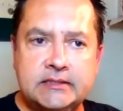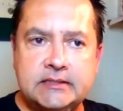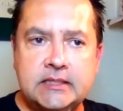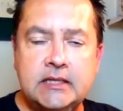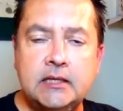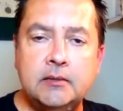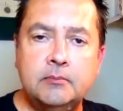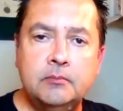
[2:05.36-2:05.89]

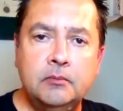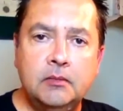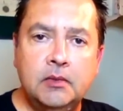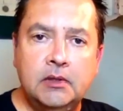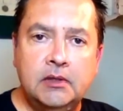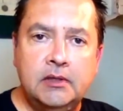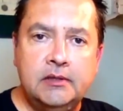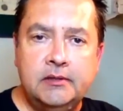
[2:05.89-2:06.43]
seam,
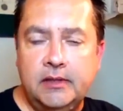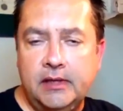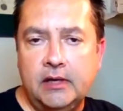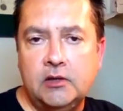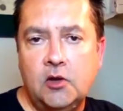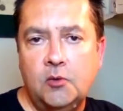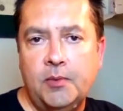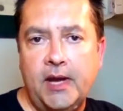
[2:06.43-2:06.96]
then I
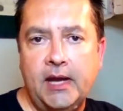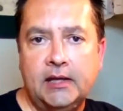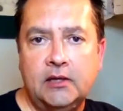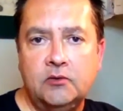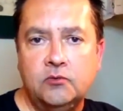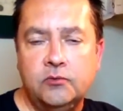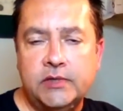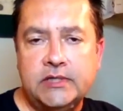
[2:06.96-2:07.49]
go back
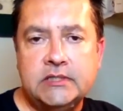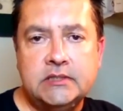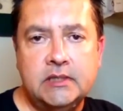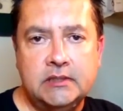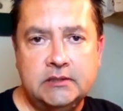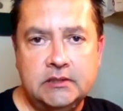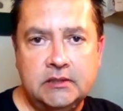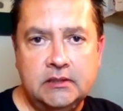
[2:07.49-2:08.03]
and
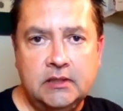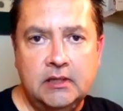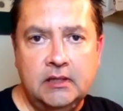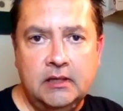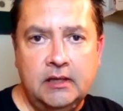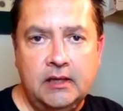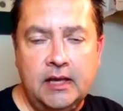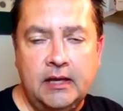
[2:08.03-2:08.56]
restitch it
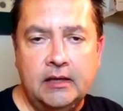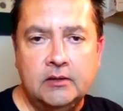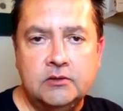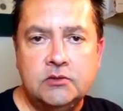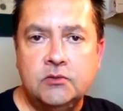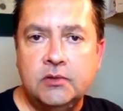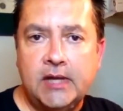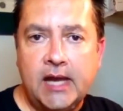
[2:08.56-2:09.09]
at a
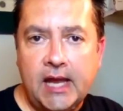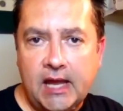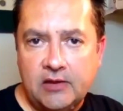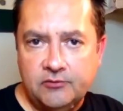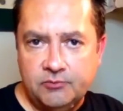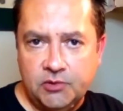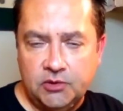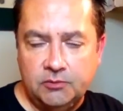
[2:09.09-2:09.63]

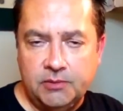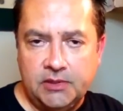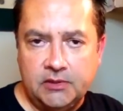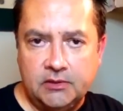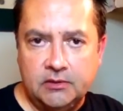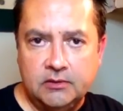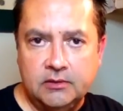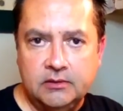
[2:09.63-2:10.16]

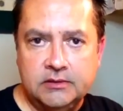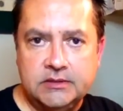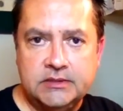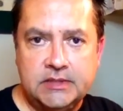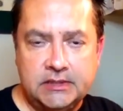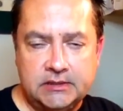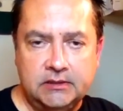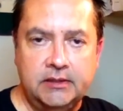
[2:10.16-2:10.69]
2.5mm
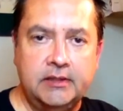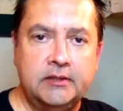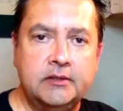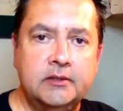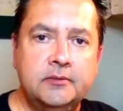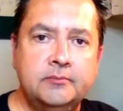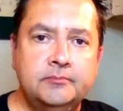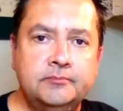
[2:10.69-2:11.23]
stitch length.